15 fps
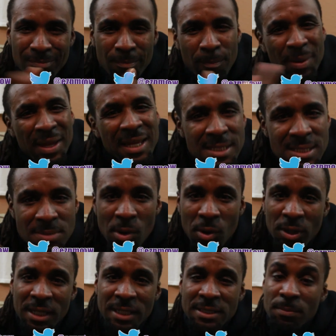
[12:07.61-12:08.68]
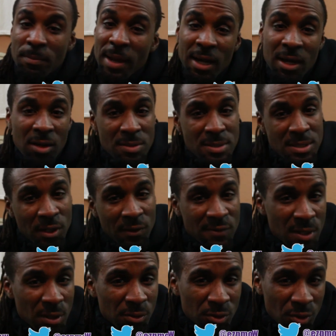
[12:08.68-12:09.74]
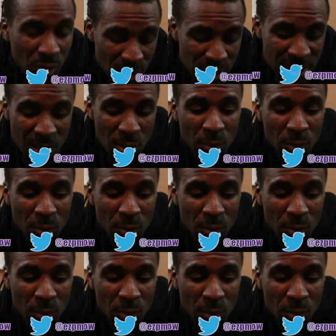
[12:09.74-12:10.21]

Been smoking that tobacco stuff, so you know what I'm saying?